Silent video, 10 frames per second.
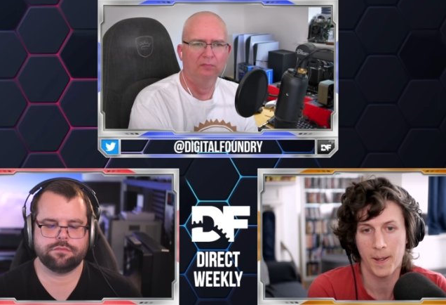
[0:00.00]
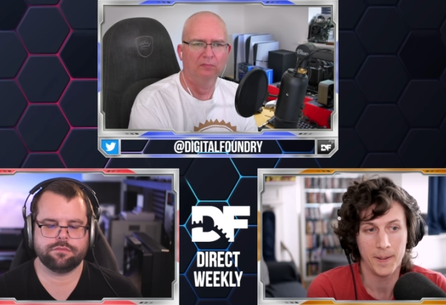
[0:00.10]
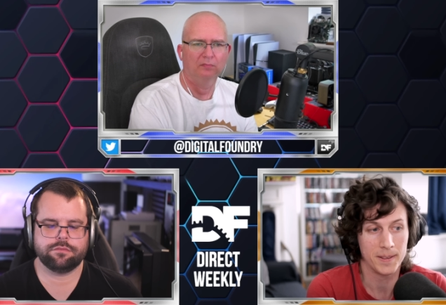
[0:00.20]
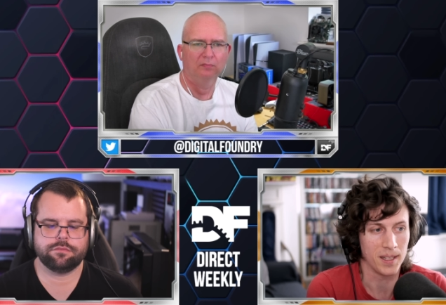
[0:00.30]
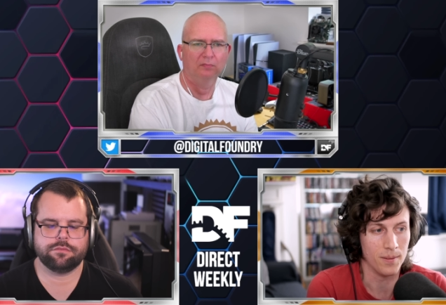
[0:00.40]

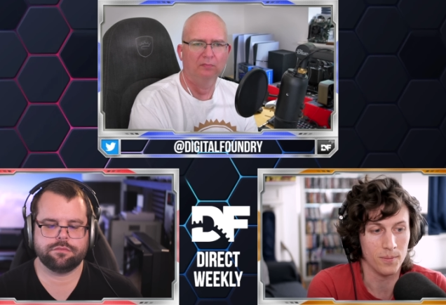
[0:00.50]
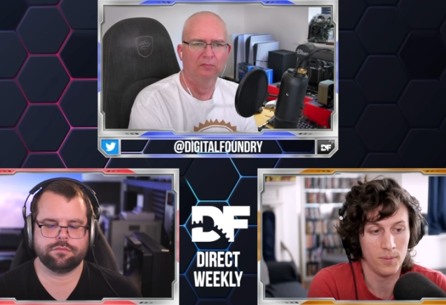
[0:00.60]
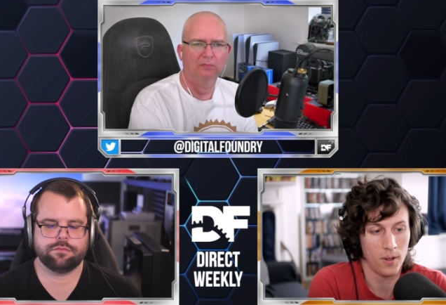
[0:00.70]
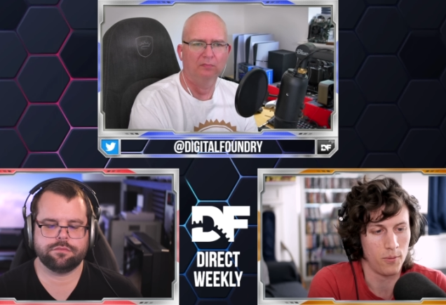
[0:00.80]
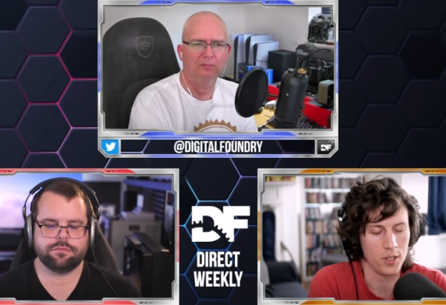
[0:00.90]
Speaker 1: some
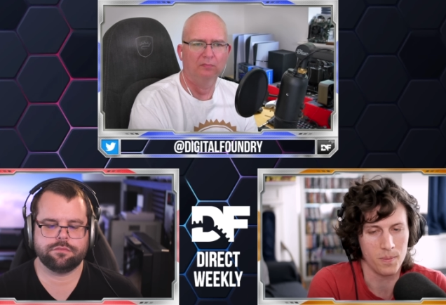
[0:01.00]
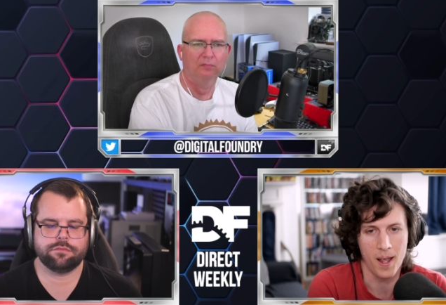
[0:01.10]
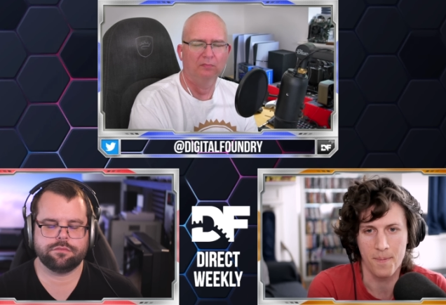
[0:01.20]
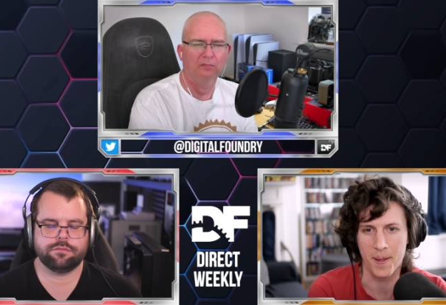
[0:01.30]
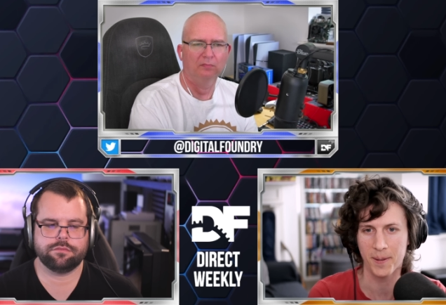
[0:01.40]
of which
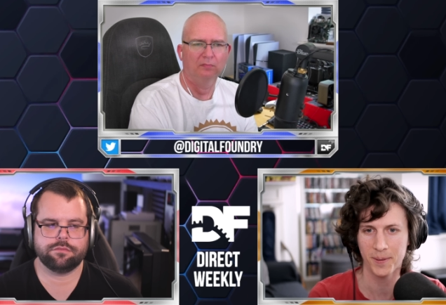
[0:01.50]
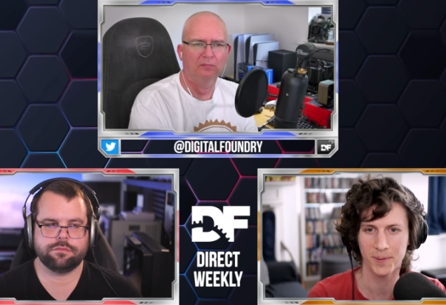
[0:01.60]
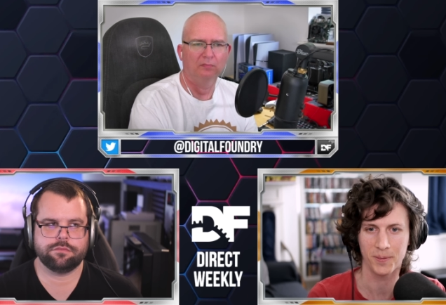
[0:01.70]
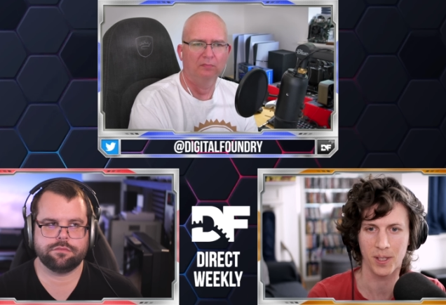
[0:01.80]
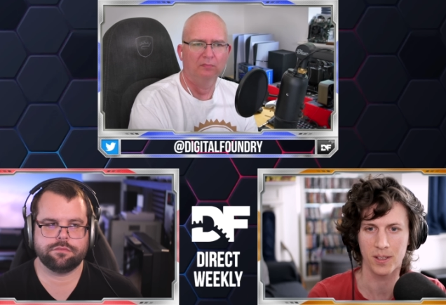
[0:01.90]
may appeal,
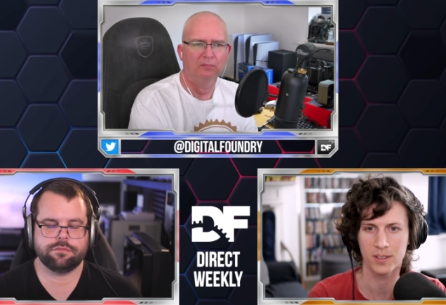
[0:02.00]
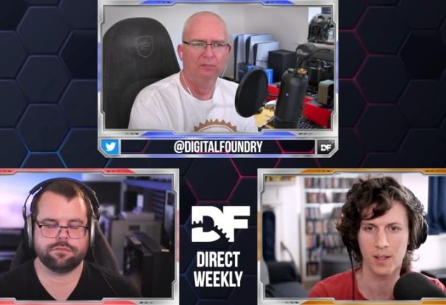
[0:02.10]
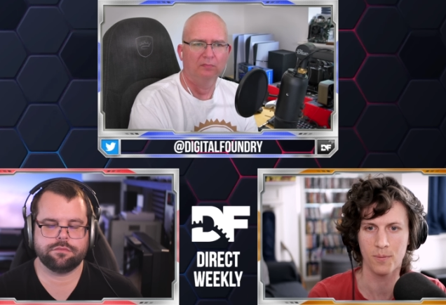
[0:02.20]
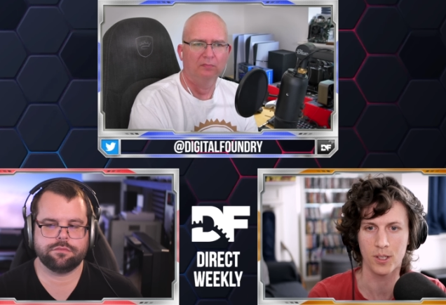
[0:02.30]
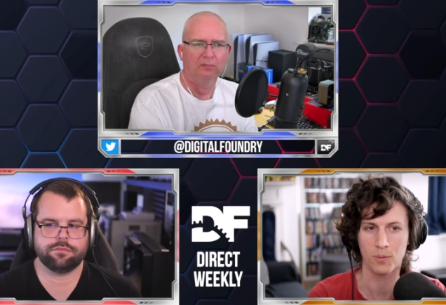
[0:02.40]
uh,
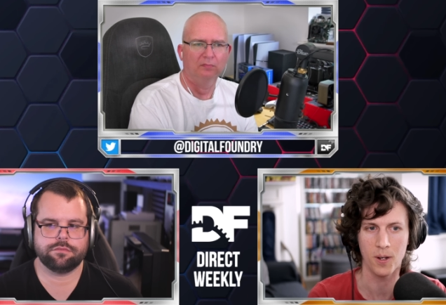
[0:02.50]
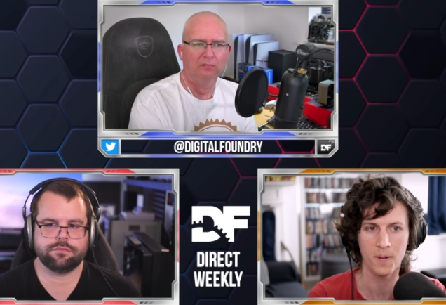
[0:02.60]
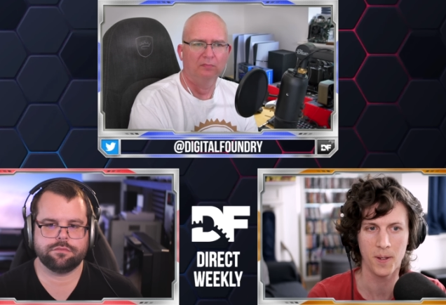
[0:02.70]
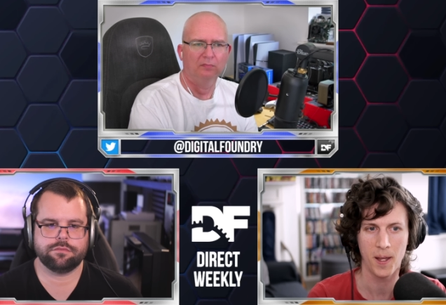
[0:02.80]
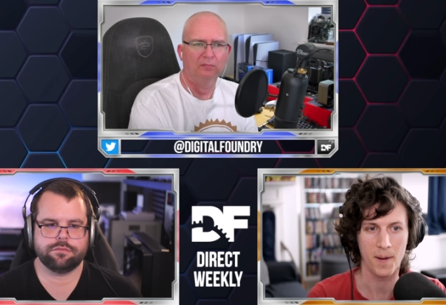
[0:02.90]
some which
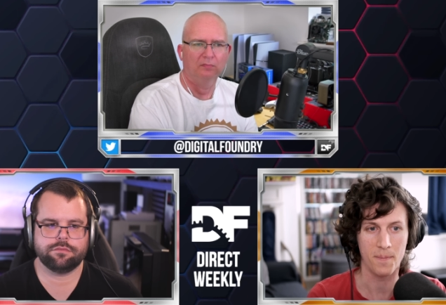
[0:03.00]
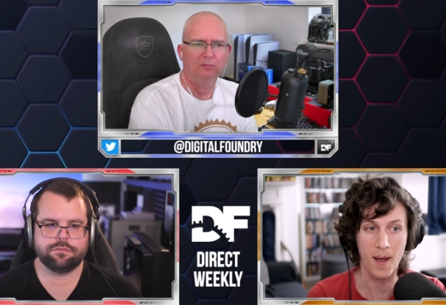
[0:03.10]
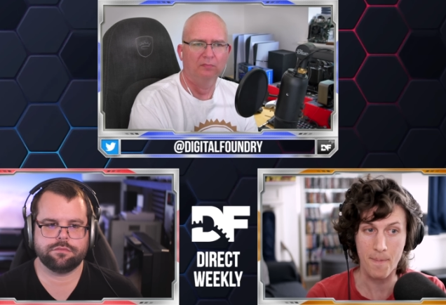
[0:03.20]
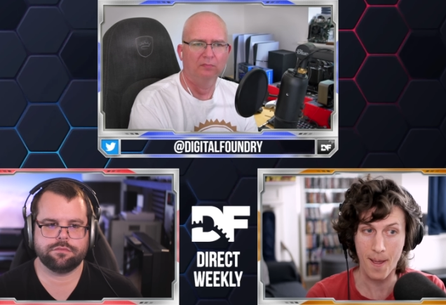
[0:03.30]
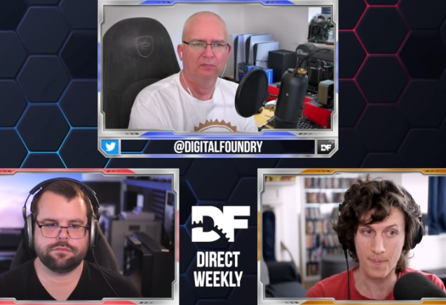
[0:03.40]
won't.
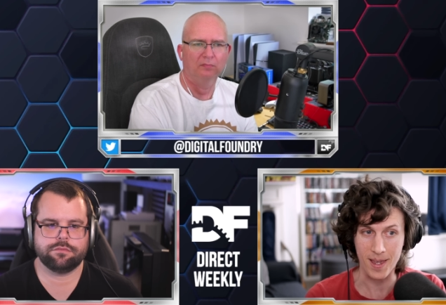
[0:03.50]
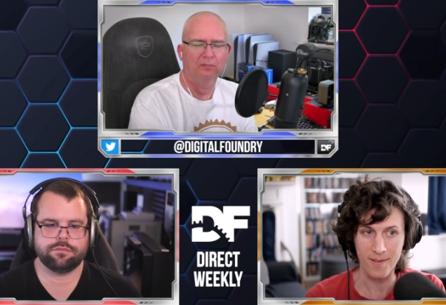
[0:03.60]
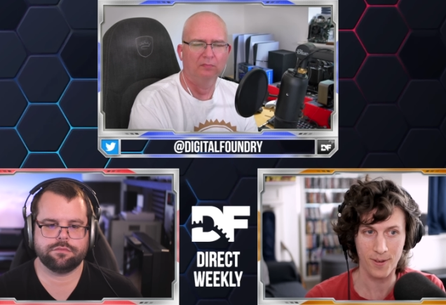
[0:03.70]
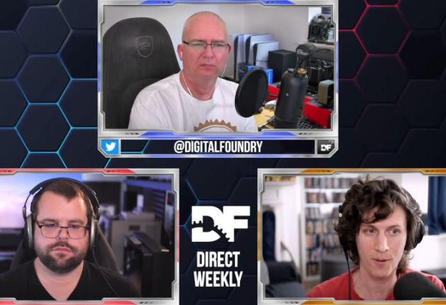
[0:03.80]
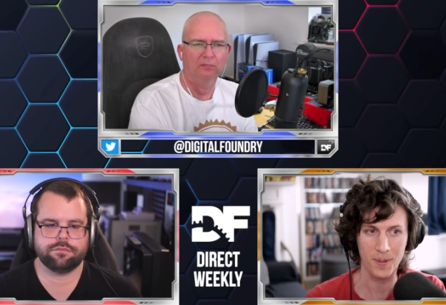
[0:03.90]
My pet
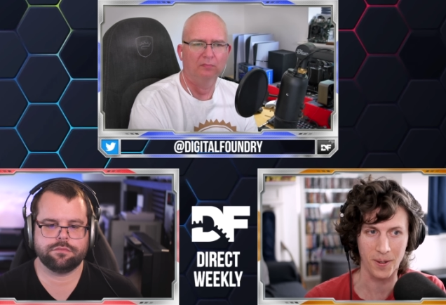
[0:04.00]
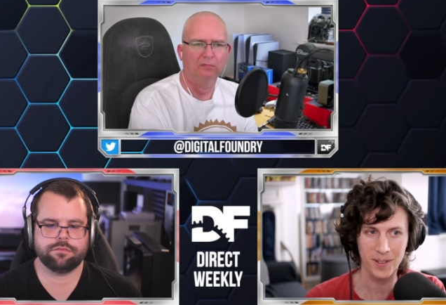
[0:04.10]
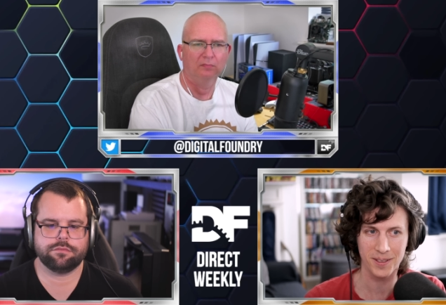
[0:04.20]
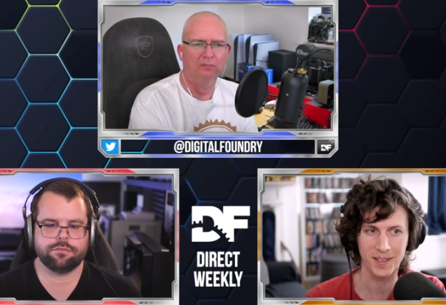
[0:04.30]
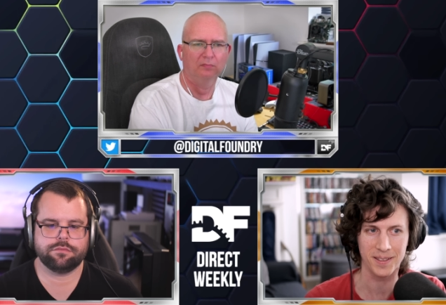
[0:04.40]
peeve, I'll be
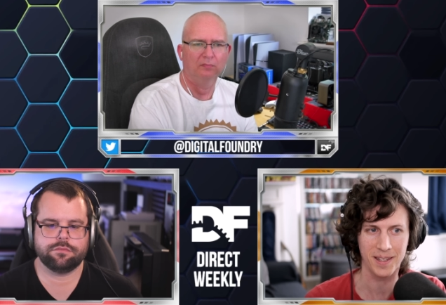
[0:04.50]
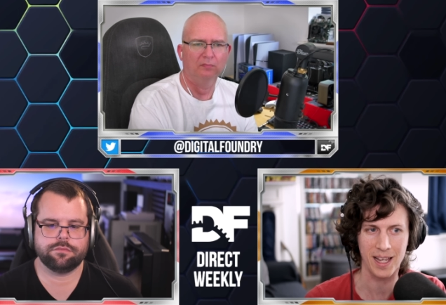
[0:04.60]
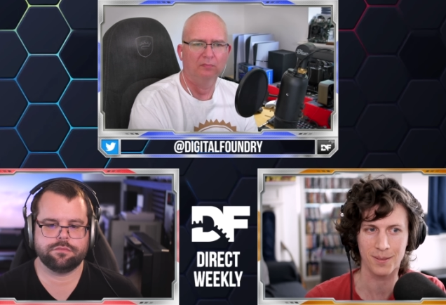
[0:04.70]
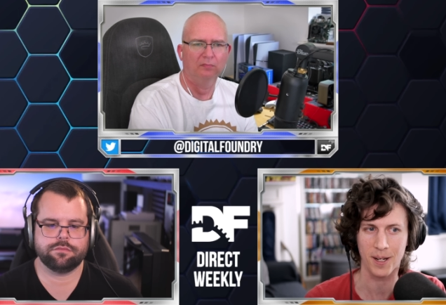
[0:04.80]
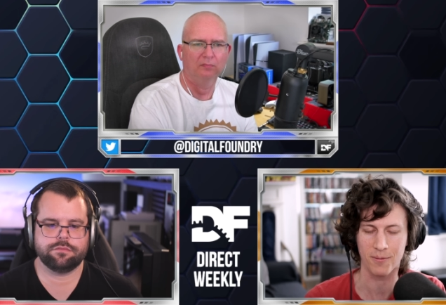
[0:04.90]
honest, is
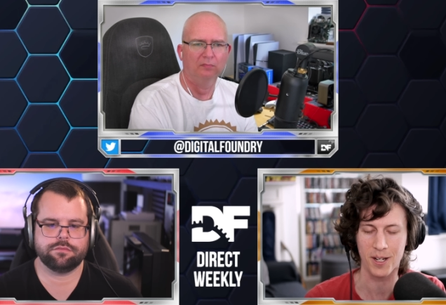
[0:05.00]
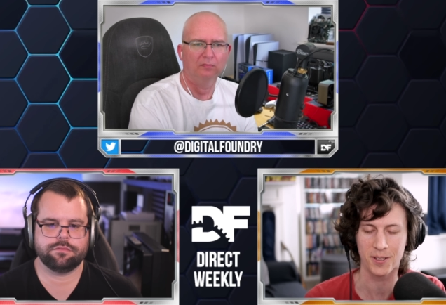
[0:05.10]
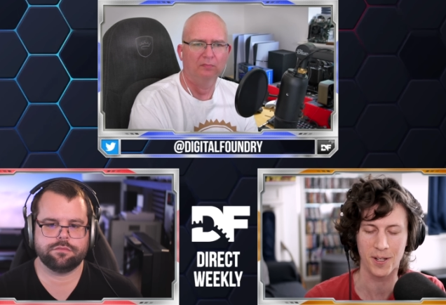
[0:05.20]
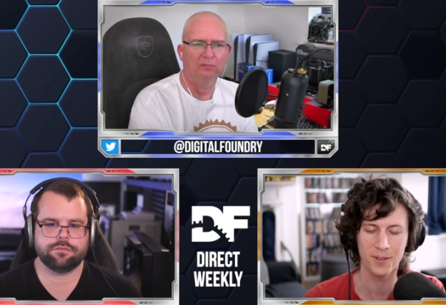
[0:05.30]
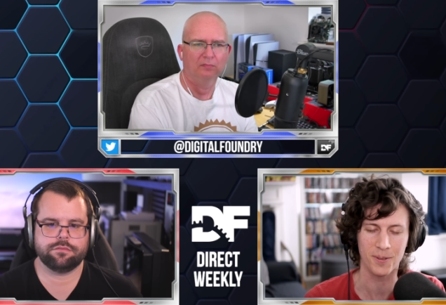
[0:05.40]
aspect
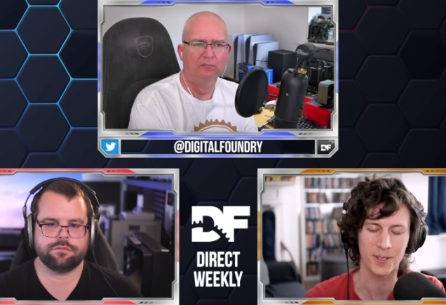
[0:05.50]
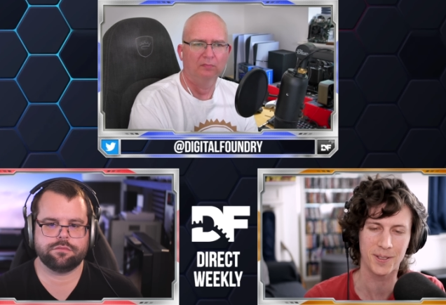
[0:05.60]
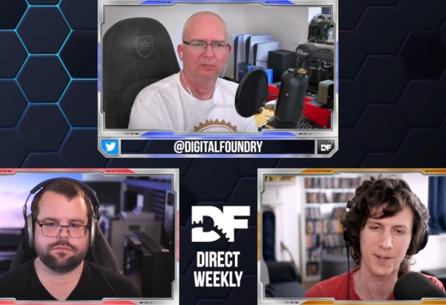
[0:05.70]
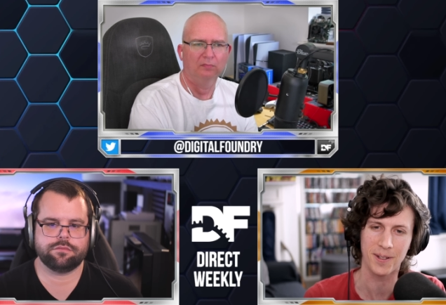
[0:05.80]
ratios which don't